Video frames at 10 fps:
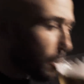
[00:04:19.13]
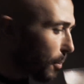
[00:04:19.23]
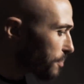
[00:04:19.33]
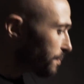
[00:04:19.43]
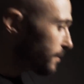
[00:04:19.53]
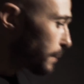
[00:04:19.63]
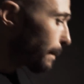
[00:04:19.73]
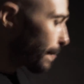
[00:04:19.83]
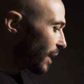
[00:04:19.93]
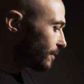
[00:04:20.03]
musicians, that's
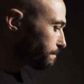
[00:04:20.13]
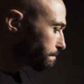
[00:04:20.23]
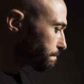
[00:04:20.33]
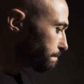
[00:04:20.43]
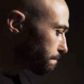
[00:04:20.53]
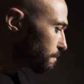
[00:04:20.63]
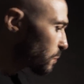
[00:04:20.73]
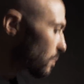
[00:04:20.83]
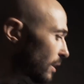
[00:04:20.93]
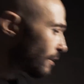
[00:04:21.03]
just what they're doing, it. Drink
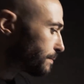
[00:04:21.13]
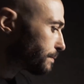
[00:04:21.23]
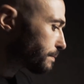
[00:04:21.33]
beer and...